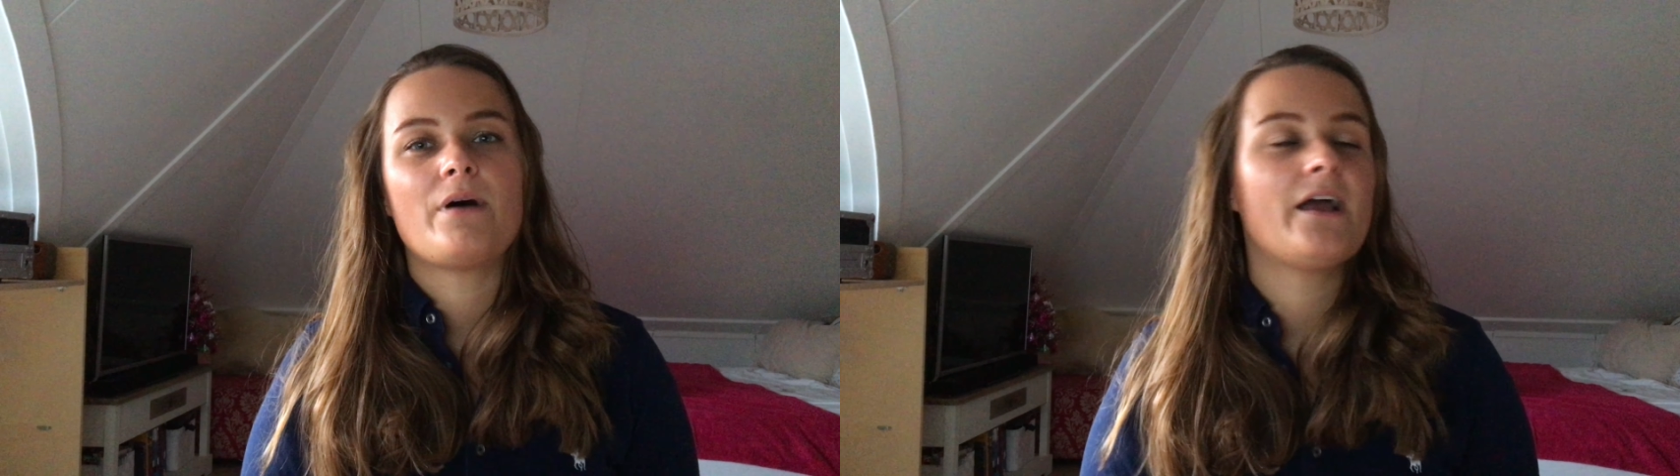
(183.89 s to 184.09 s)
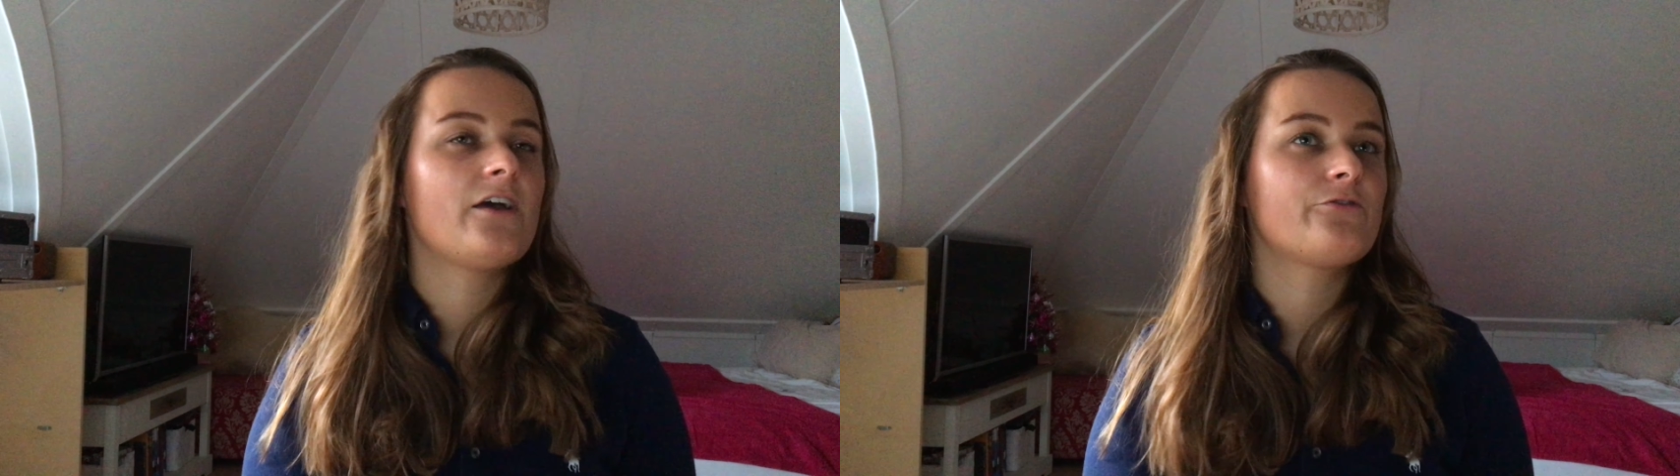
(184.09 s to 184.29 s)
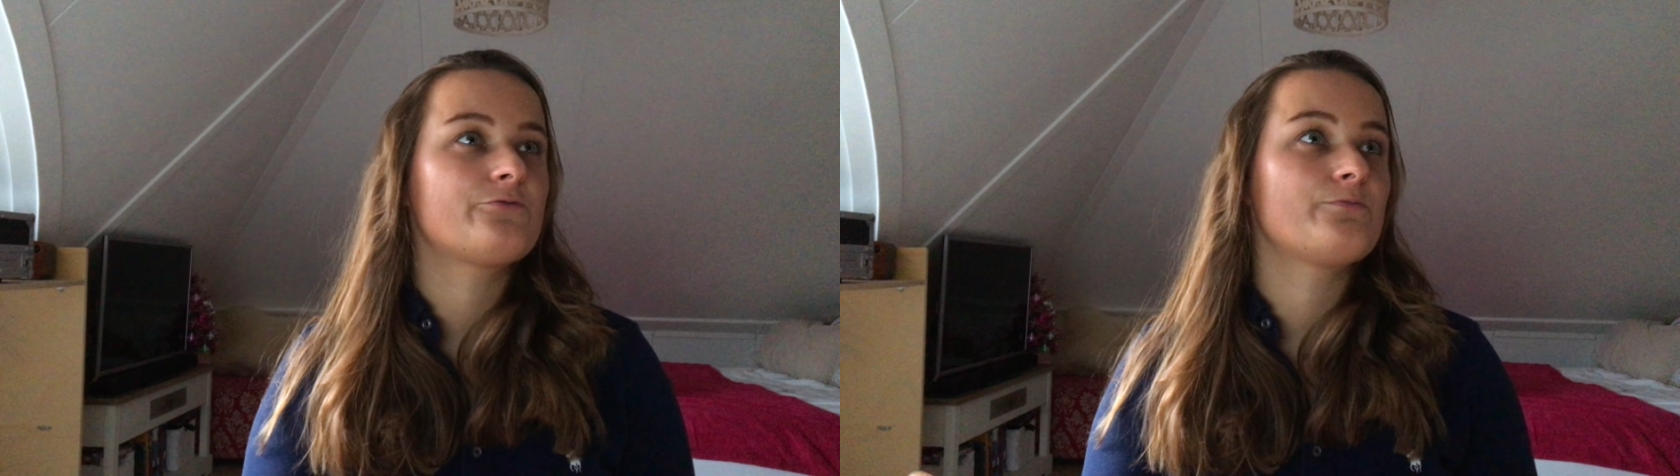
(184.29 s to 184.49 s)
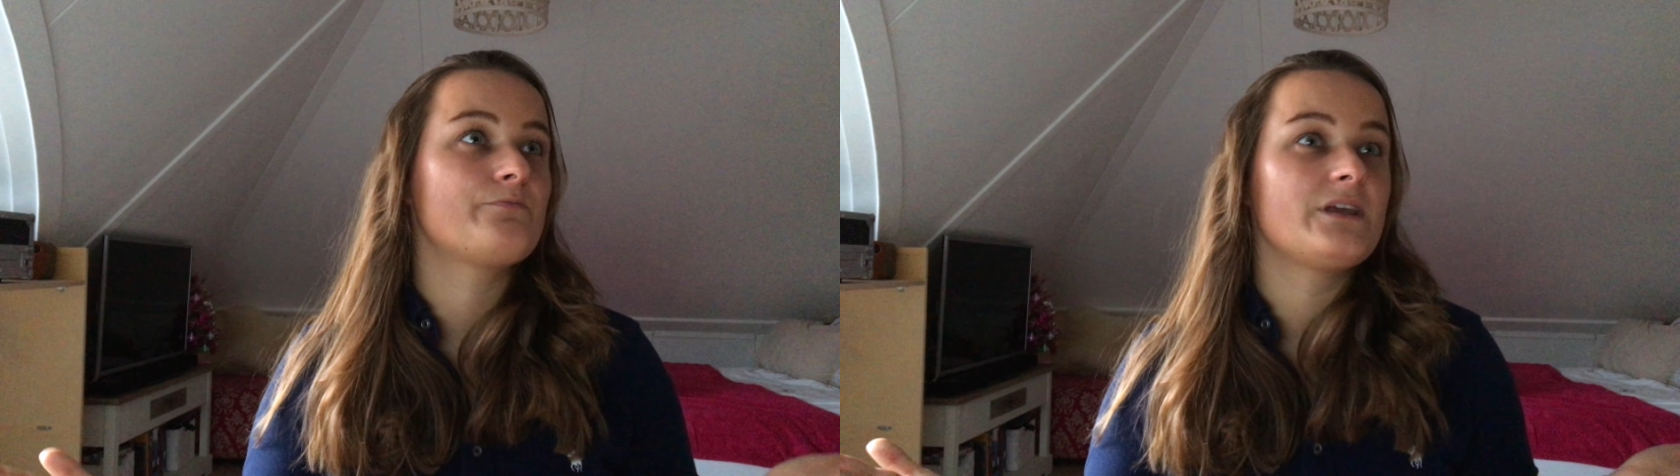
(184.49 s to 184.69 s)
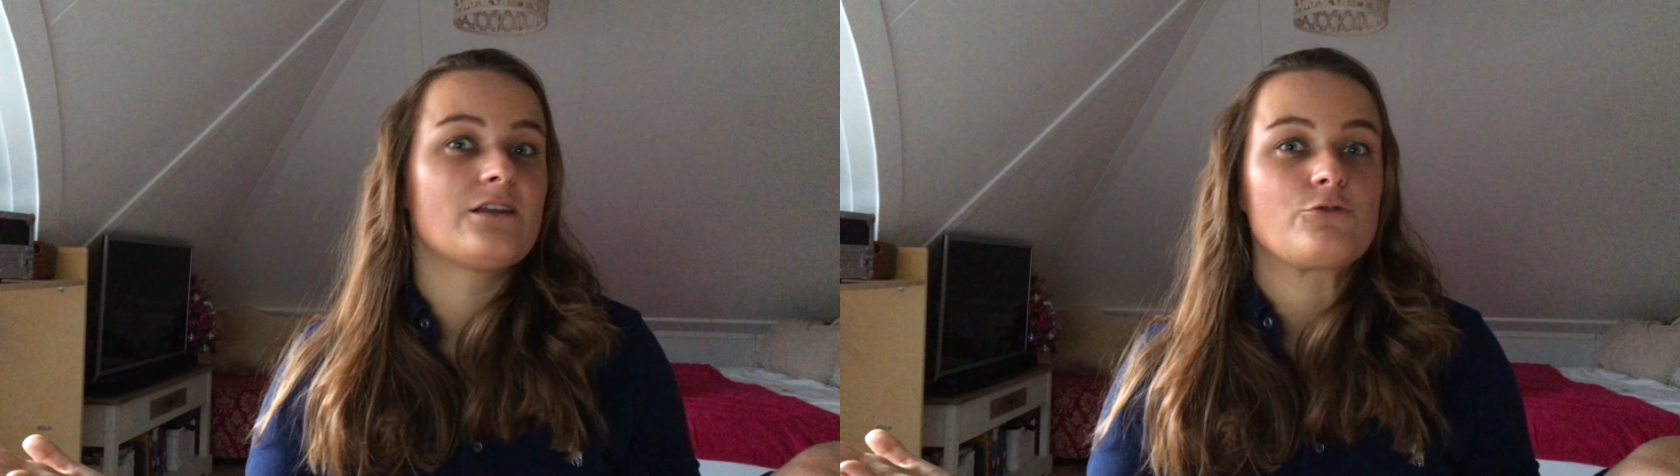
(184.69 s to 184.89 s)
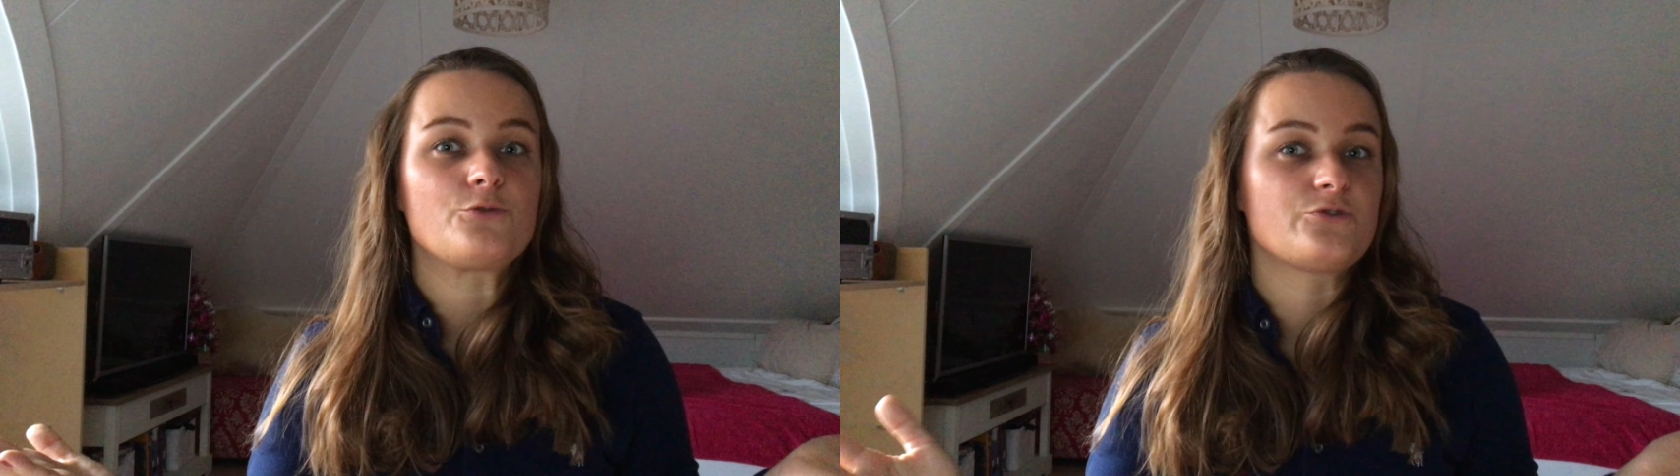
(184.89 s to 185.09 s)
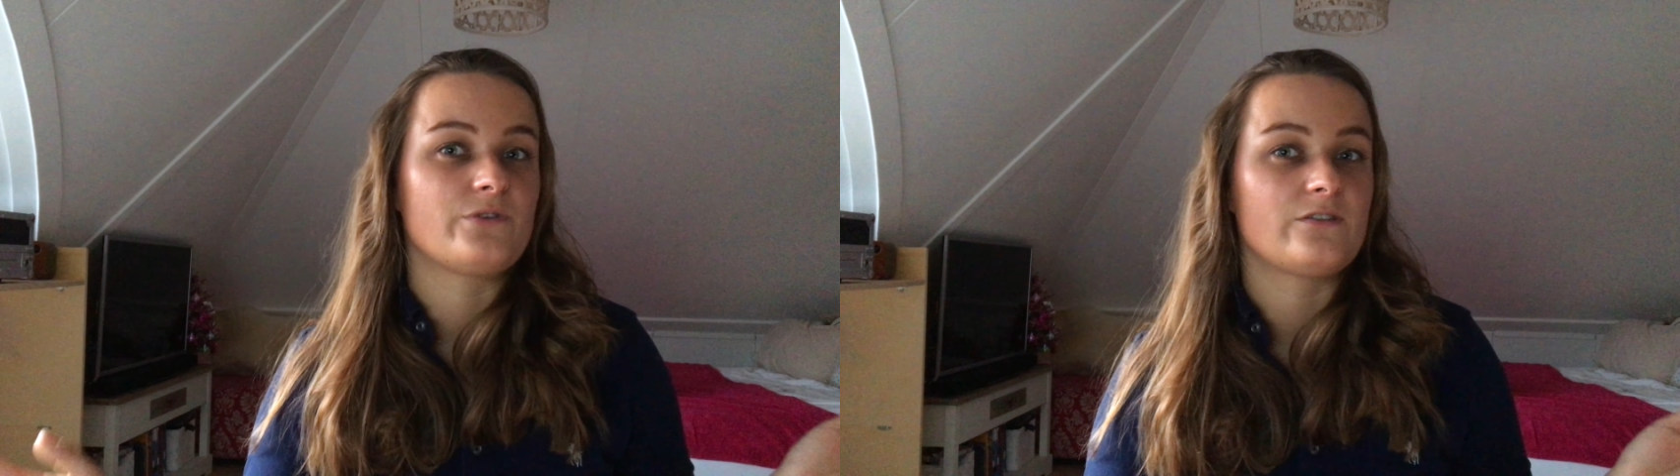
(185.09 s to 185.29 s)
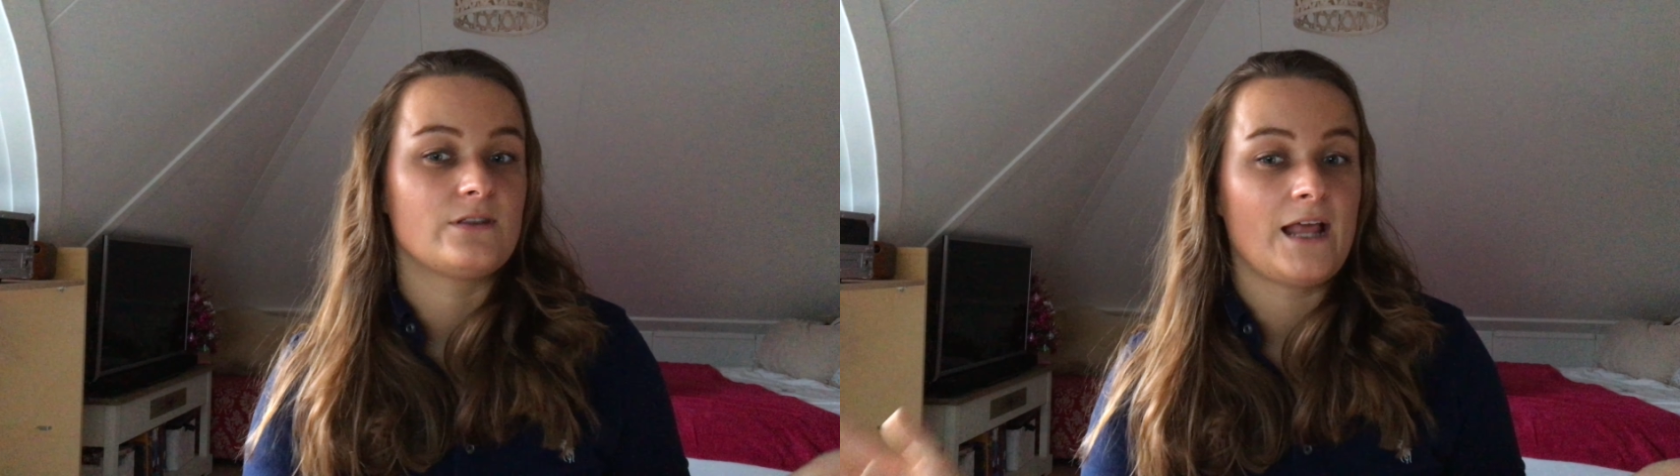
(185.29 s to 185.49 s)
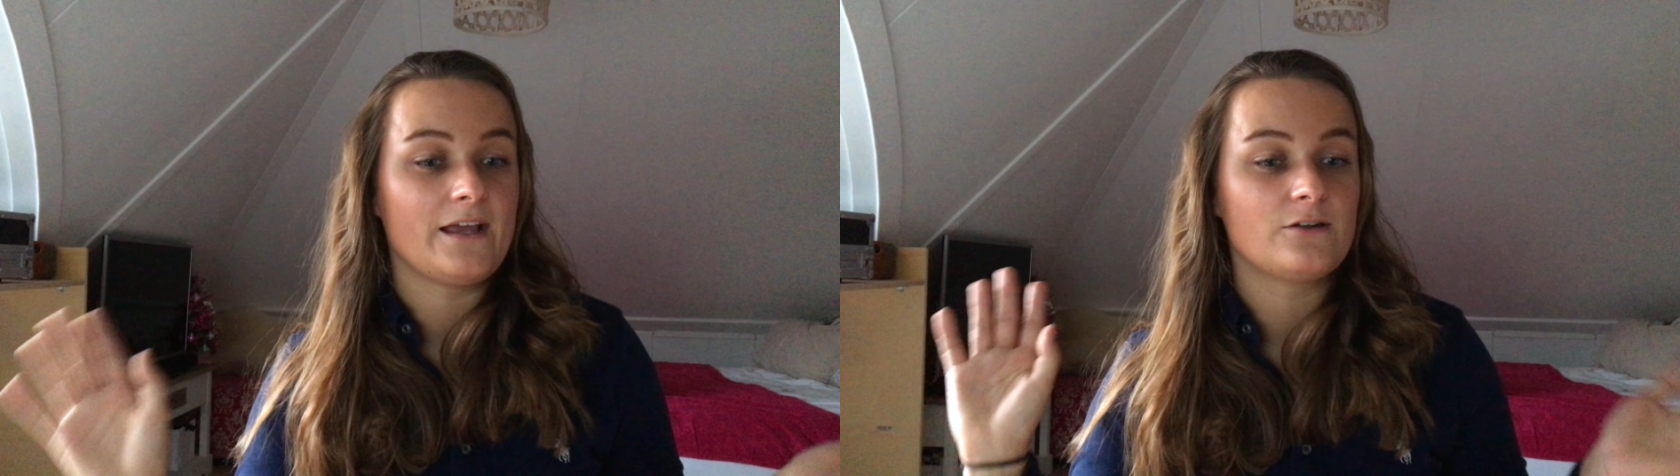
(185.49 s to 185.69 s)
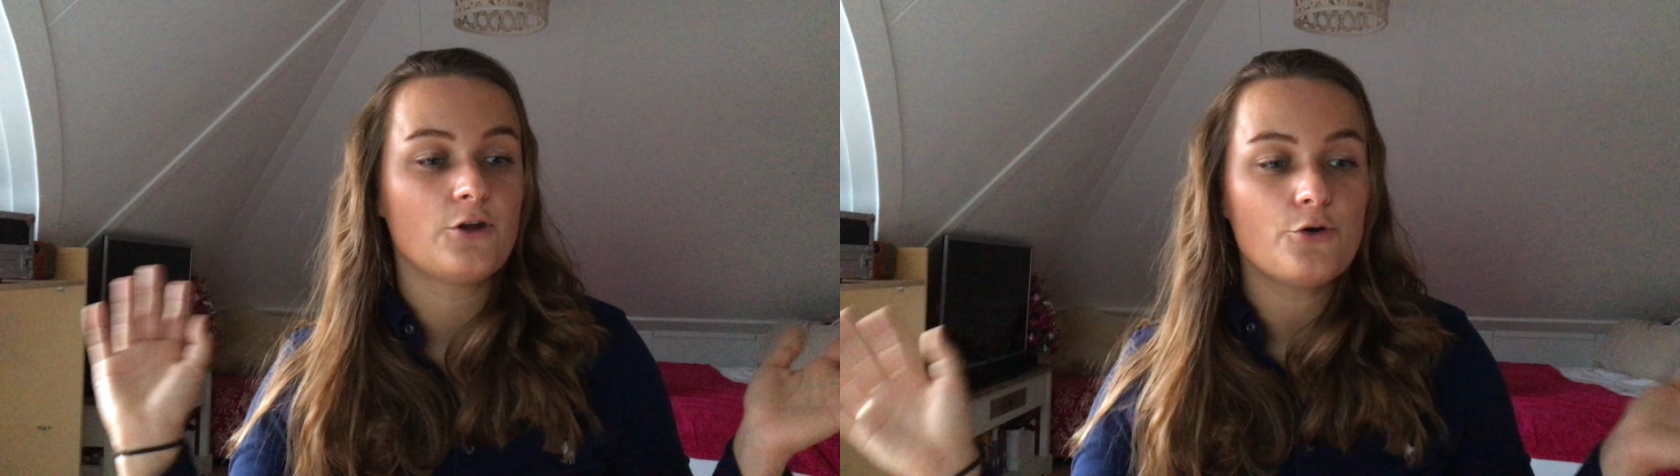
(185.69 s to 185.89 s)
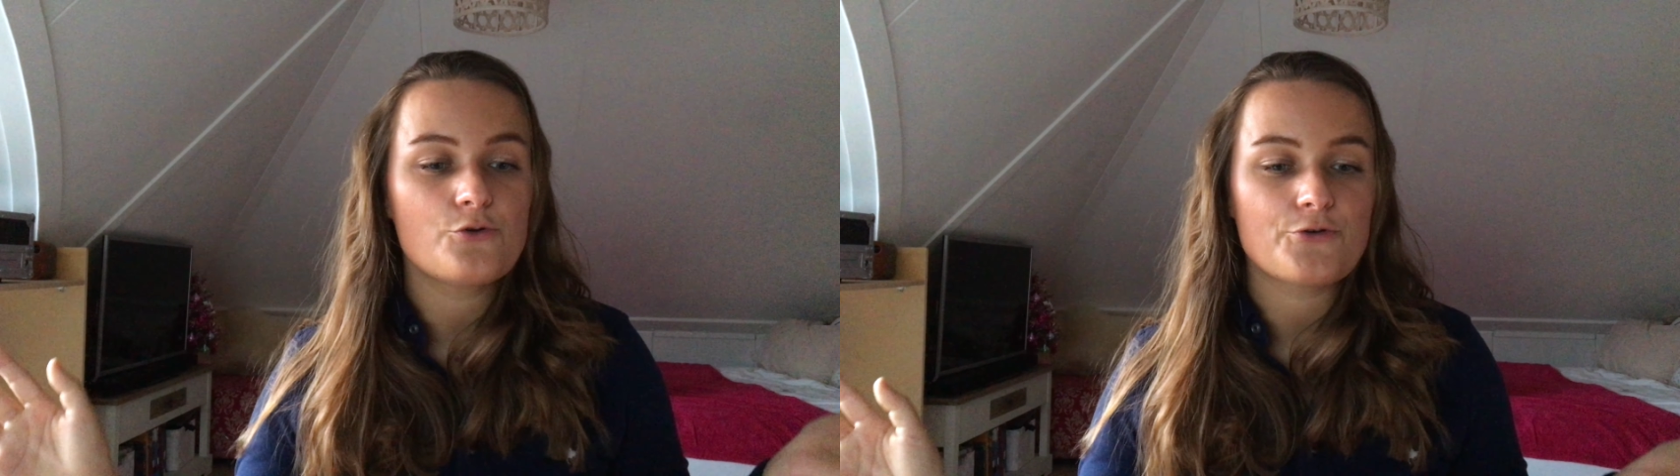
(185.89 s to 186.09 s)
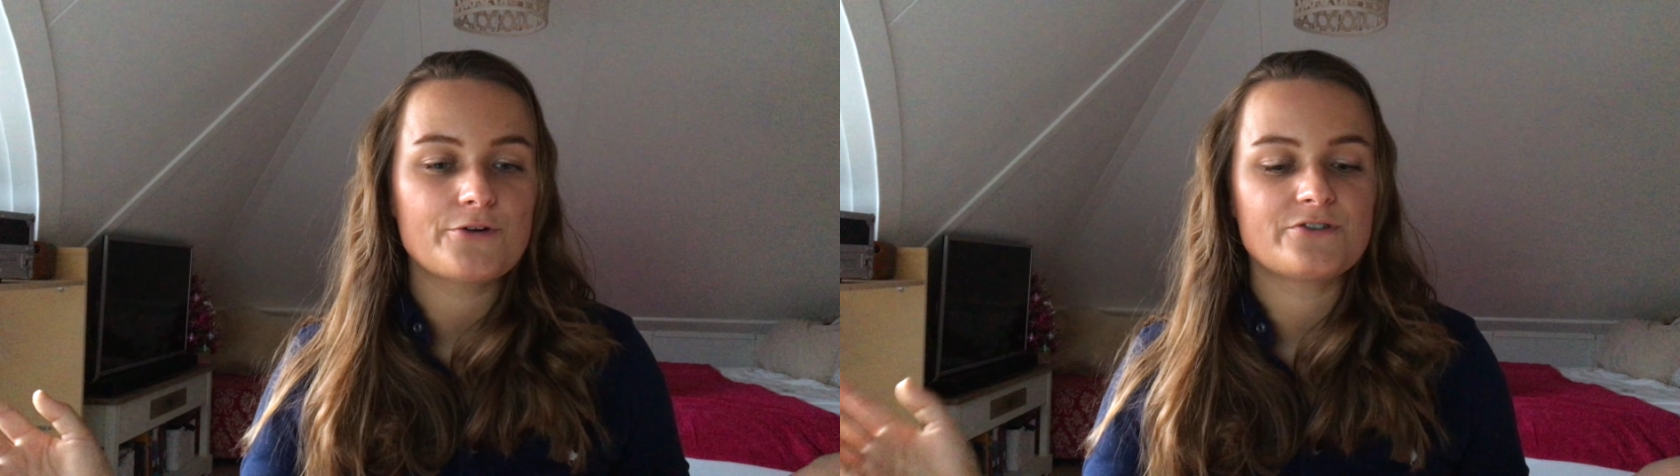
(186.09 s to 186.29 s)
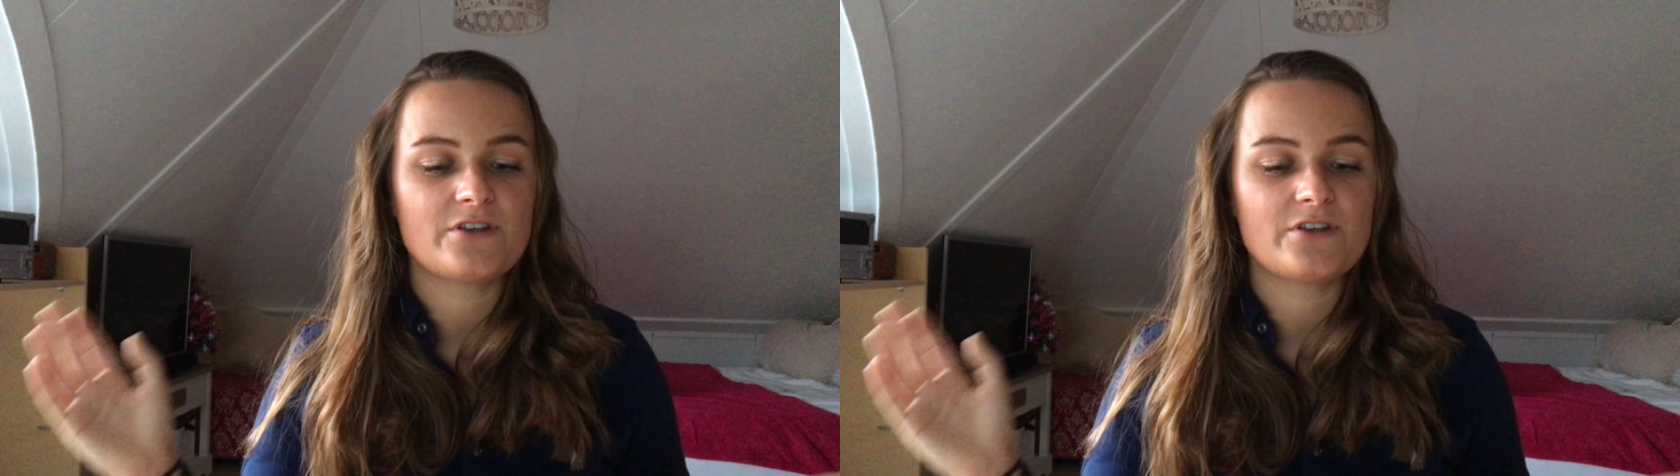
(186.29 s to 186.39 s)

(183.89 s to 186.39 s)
I have been in rooms with like no curtains.